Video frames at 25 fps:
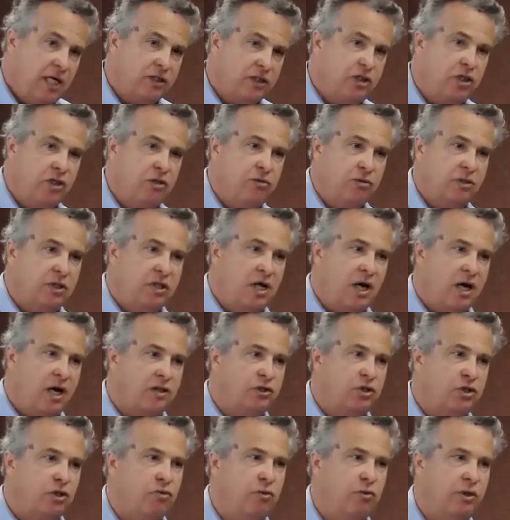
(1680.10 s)
to do with the
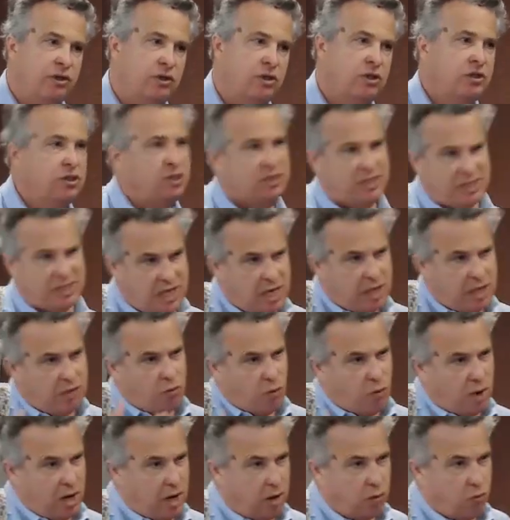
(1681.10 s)
consequences. It's again the
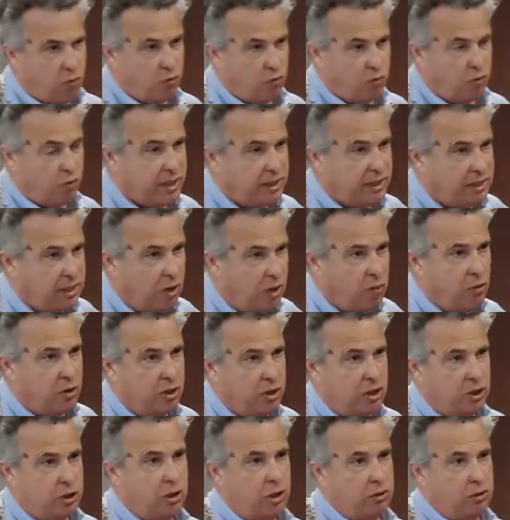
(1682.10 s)
way I, the reason I wanted
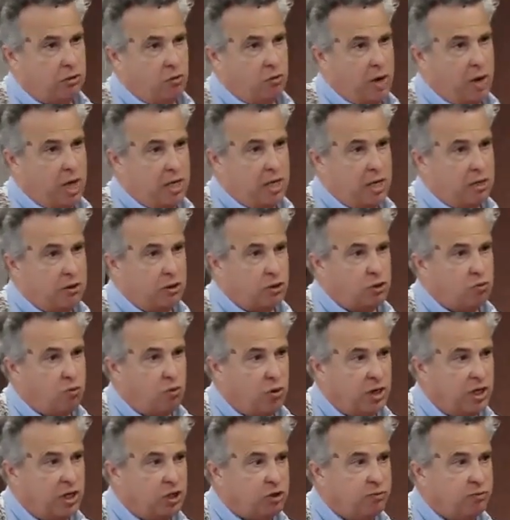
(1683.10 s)
to start the way I did this
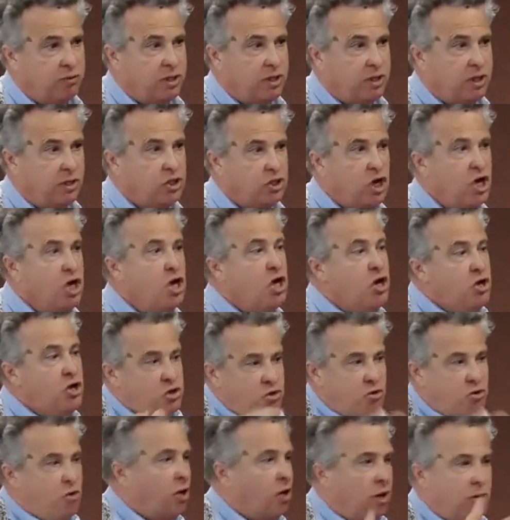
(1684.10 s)
morning is because
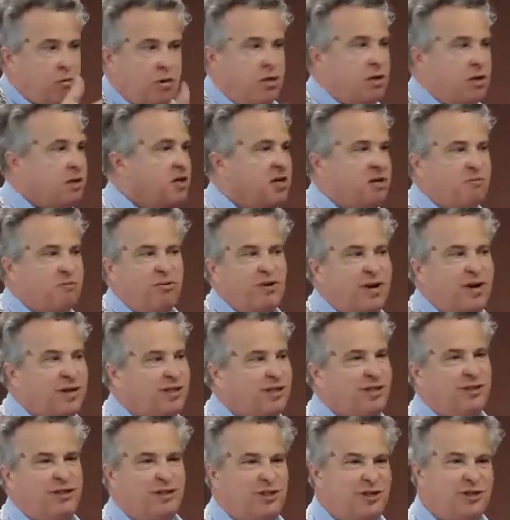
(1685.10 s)
you all are under the
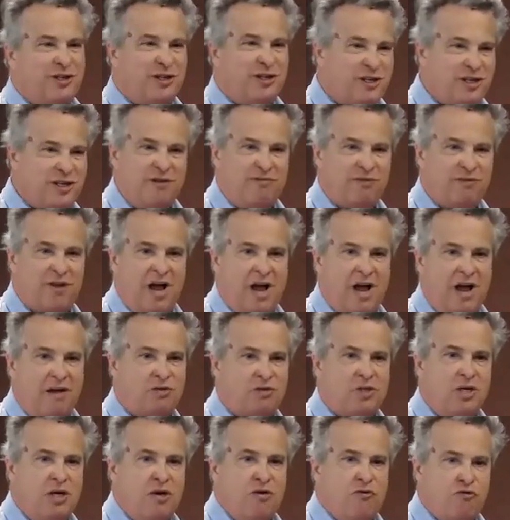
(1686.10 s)
impression that you can live
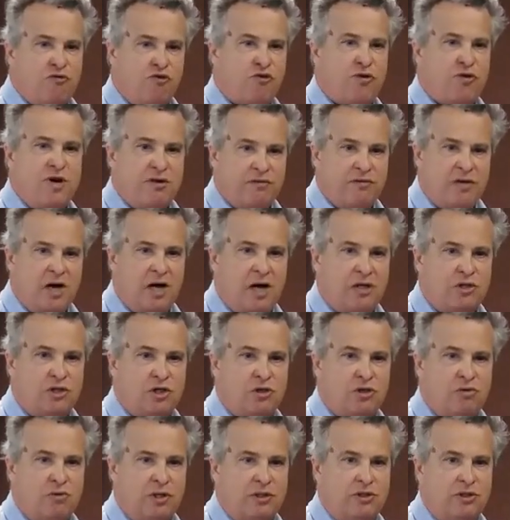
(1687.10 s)
lives free of
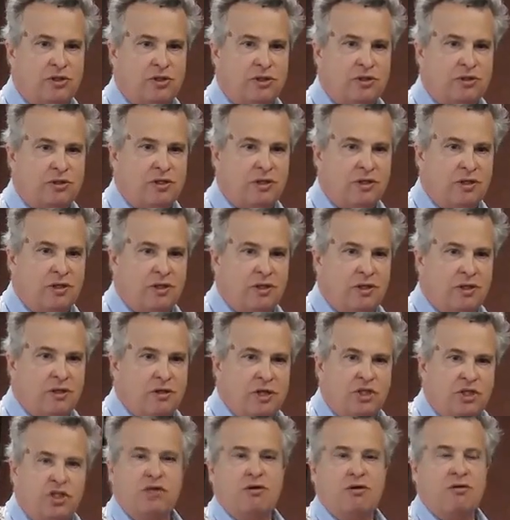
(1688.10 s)
consequences,
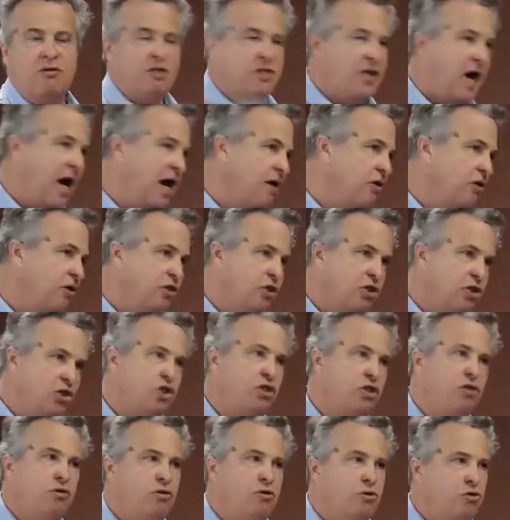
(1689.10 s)
that you're entitled to
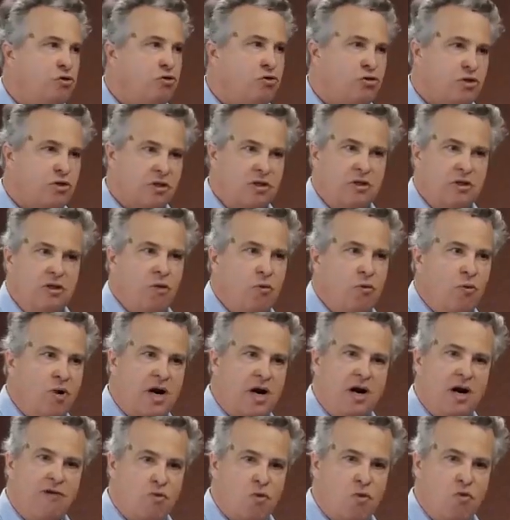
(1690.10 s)
choose
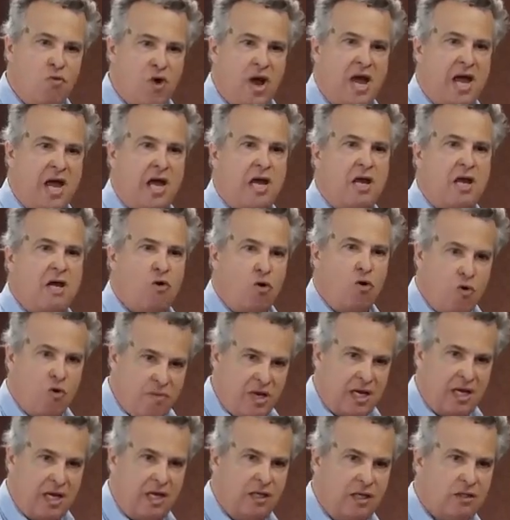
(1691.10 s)
whatever way or
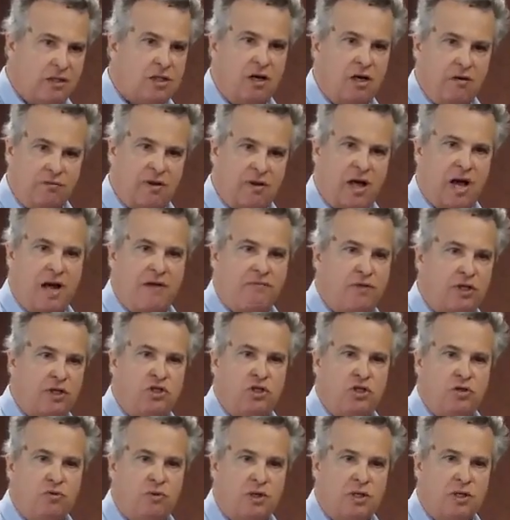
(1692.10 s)
means of life that
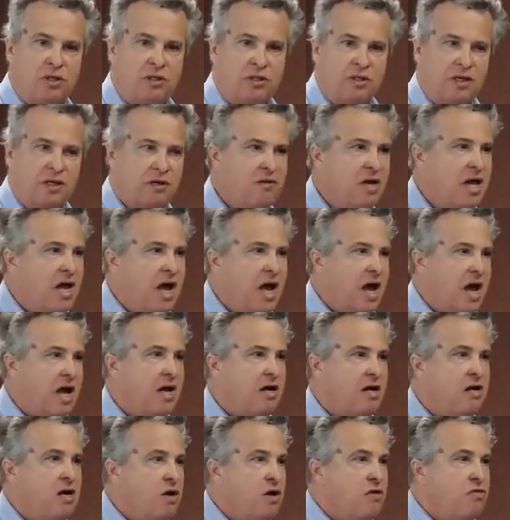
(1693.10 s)
you want to live,
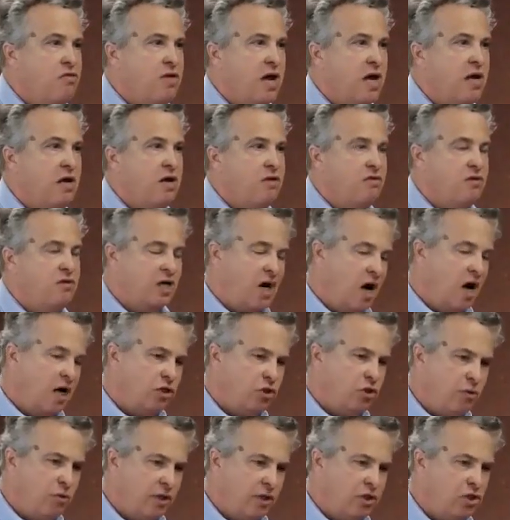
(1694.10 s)
and that the
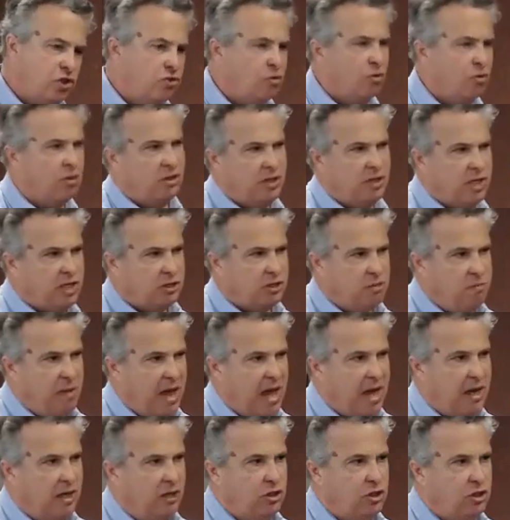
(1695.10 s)
consequences are at least
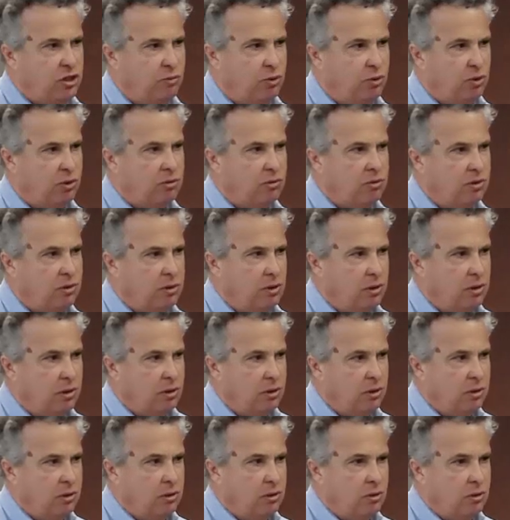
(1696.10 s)
manageable
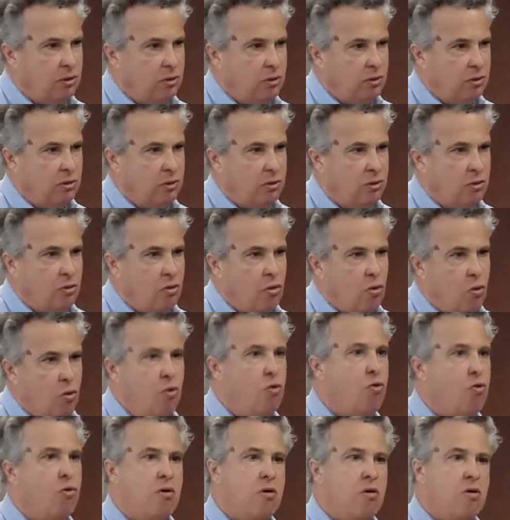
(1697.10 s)

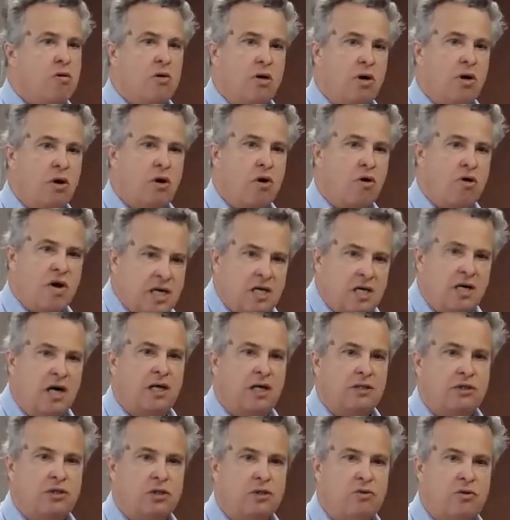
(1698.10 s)
or or
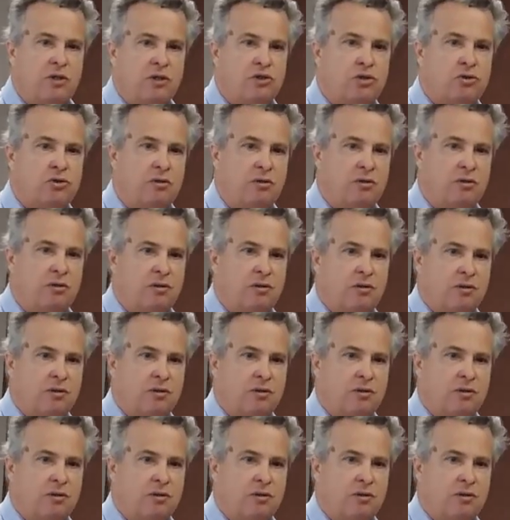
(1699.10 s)
inconsequential.